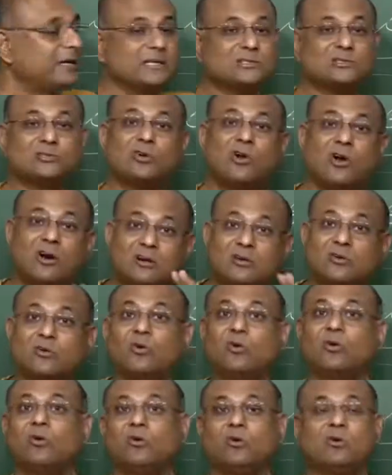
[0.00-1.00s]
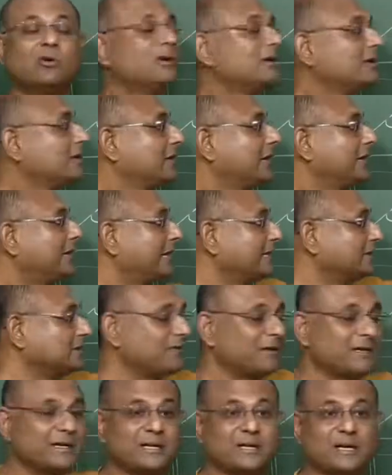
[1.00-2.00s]
does not know it has
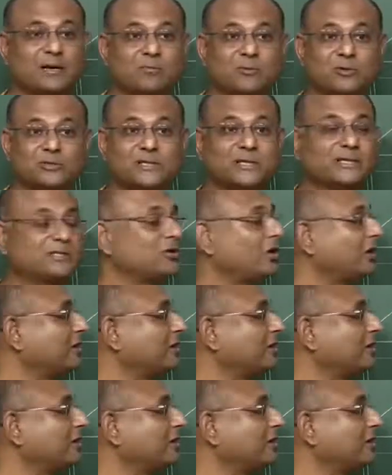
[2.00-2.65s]
a vertical motion. Its